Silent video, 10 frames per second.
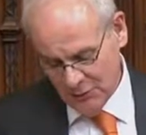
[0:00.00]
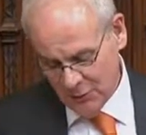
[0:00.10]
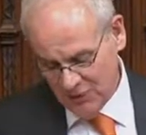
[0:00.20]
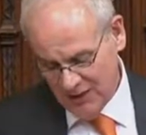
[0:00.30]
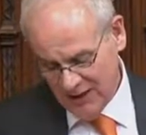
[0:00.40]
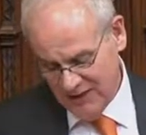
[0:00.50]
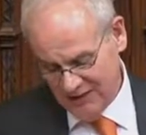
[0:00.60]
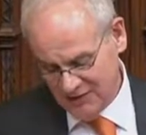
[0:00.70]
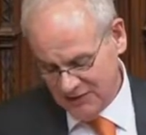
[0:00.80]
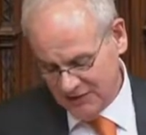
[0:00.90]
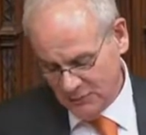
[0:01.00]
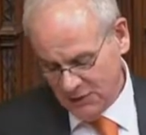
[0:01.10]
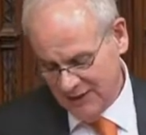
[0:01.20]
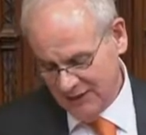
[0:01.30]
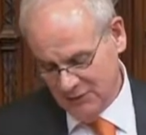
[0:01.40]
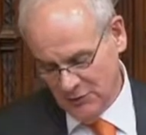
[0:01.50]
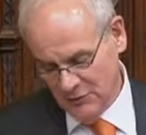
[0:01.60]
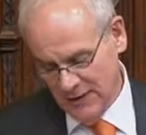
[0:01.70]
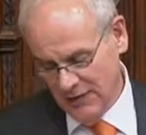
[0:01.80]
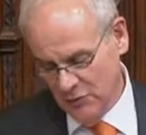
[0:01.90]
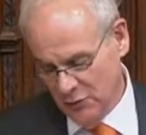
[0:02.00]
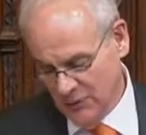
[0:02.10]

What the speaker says: Lord Keynes, that practical men who